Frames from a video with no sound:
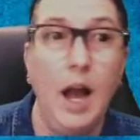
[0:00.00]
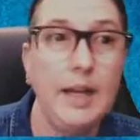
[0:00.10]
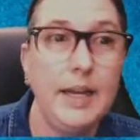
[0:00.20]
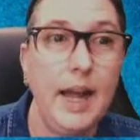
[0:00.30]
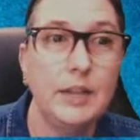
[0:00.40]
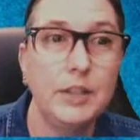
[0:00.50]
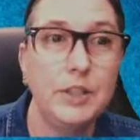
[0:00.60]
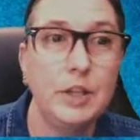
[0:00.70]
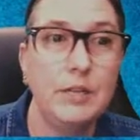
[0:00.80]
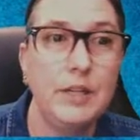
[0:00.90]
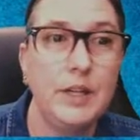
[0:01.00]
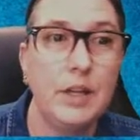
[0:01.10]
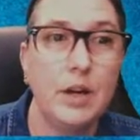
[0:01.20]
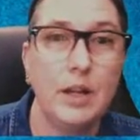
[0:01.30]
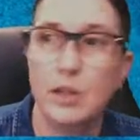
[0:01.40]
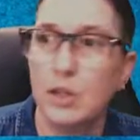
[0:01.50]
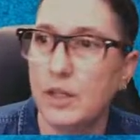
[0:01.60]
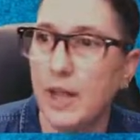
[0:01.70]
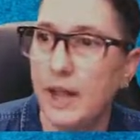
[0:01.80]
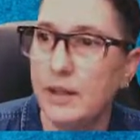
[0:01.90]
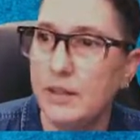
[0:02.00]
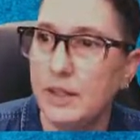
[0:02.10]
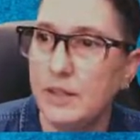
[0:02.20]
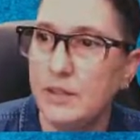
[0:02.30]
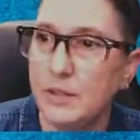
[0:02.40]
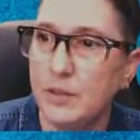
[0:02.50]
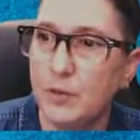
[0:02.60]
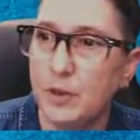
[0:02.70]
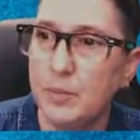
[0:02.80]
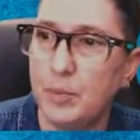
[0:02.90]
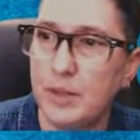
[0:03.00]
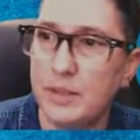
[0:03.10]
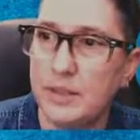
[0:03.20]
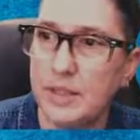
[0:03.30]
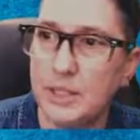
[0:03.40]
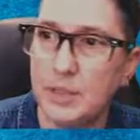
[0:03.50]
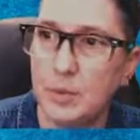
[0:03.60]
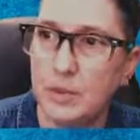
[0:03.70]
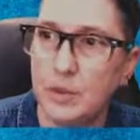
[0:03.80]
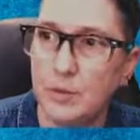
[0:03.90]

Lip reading: I can actually go over here and look at these different presentation ones.